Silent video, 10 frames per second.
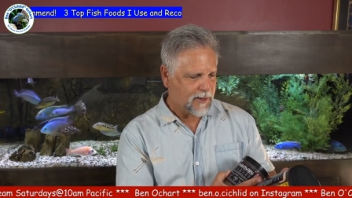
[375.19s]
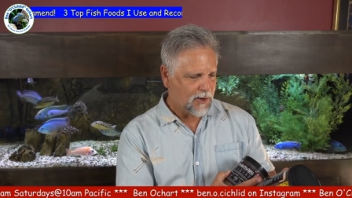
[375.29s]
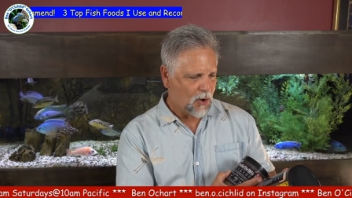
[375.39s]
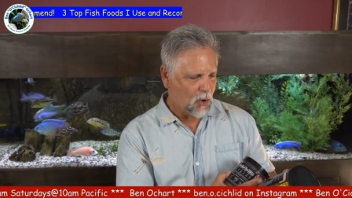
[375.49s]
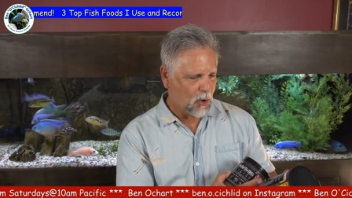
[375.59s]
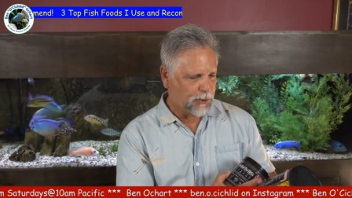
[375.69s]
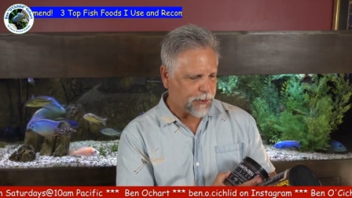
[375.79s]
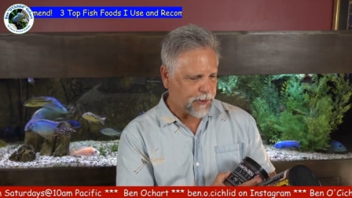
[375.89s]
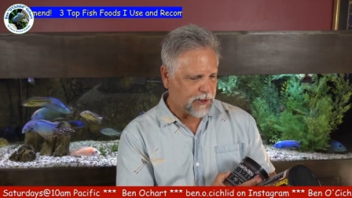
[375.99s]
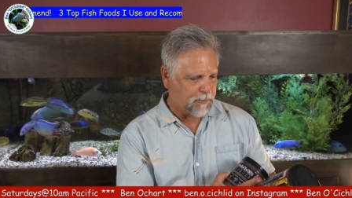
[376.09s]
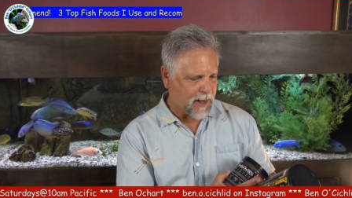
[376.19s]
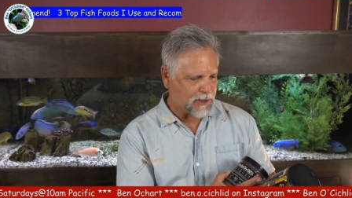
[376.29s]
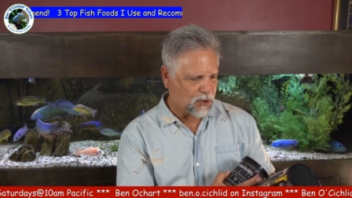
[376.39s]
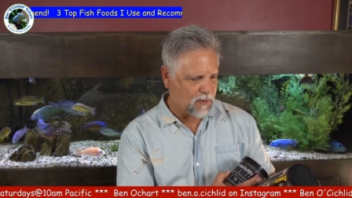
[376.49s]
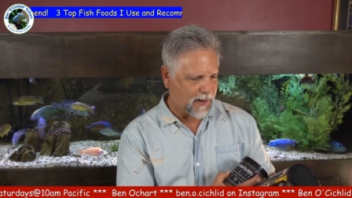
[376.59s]
whole three-spot
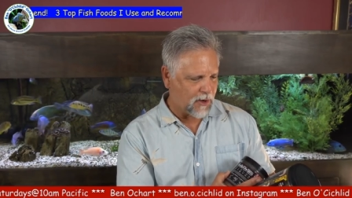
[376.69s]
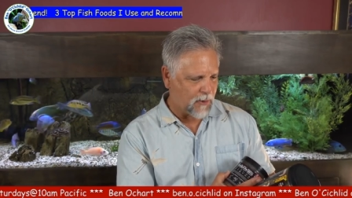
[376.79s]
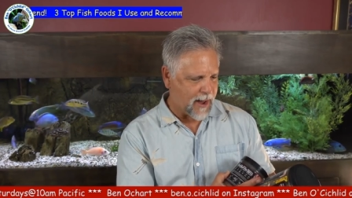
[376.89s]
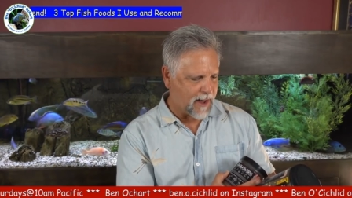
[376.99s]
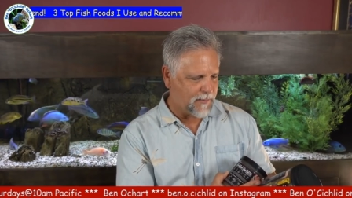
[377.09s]
swimming crab,